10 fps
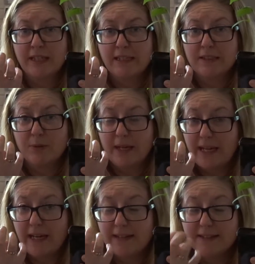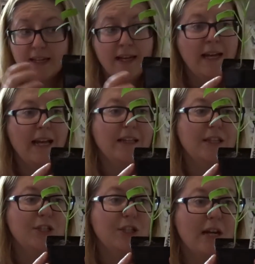like it's going to kill us, and
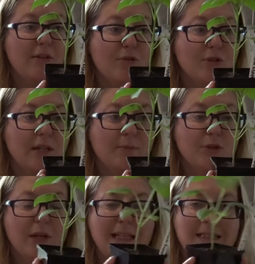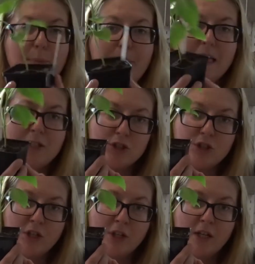the Sugar Rush, I'm sure that's a
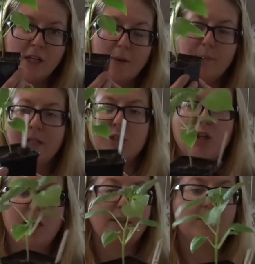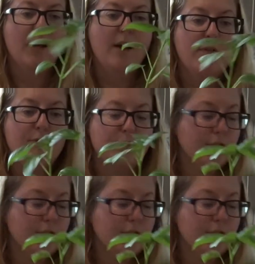peach coloured fruit